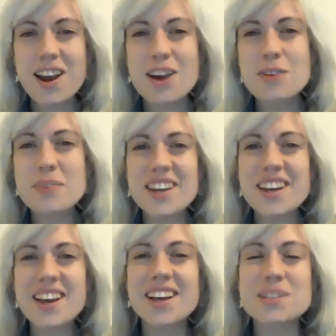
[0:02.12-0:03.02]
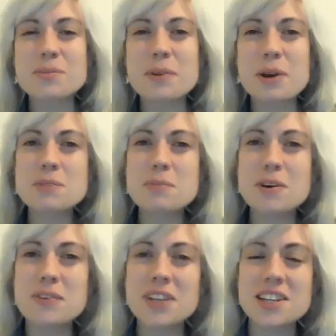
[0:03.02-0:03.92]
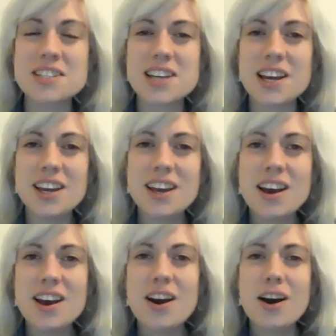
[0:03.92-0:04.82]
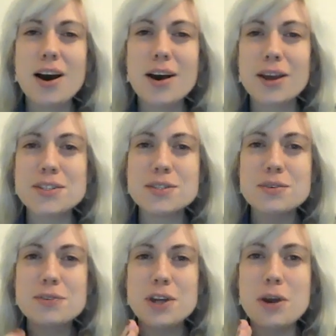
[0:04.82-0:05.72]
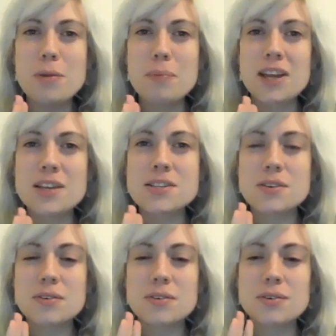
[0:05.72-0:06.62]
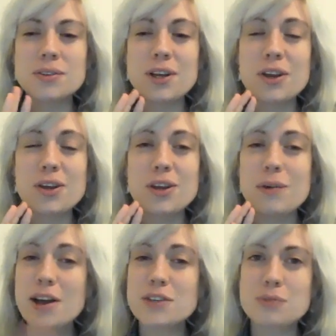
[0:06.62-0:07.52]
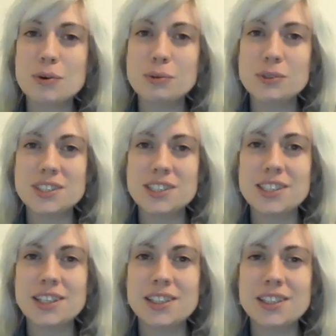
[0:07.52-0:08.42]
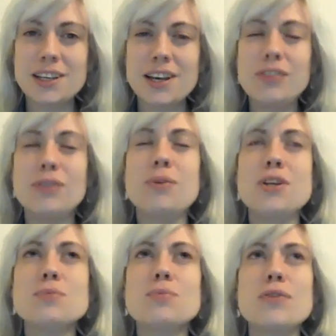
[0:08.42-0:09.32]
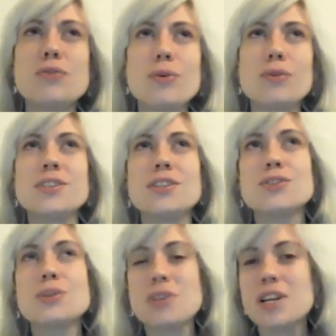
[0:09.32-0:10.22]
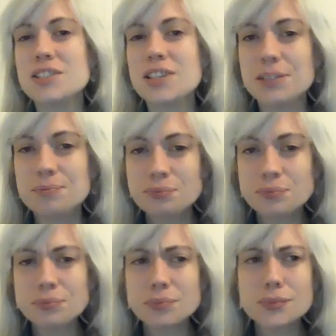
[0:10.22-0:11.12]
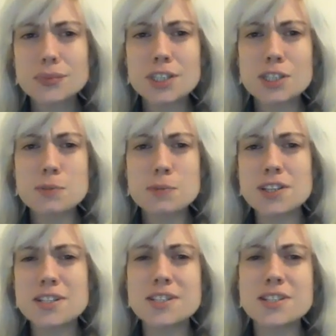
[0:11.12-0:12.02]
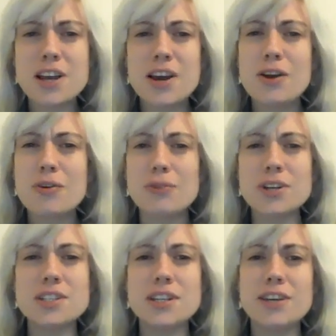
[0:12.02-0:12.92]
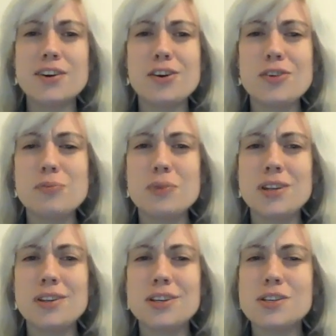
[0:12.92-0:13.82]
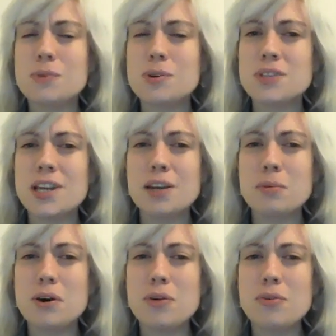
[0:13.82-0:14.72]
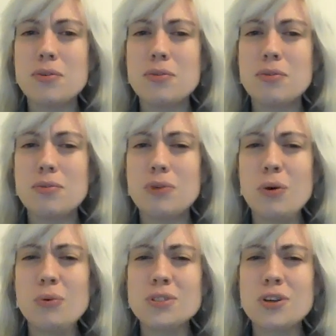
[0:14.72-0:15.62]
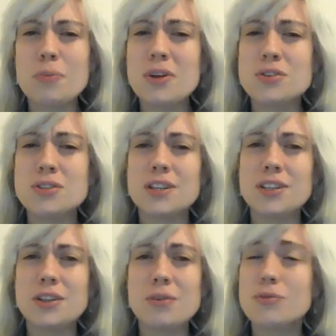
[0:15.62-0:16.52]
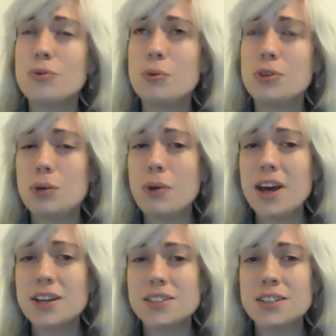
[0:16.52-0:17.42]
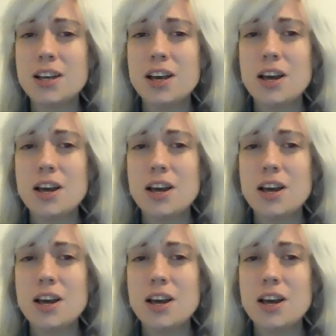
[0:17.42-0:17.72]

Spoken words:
Hi everybody, and welcome to my video today. I'm going to do a video based on UX roles today. And the reason why I've gone on to this subject today is because recently I've been, I suppose, thinking about roles that I'll be interested in going forward with UX.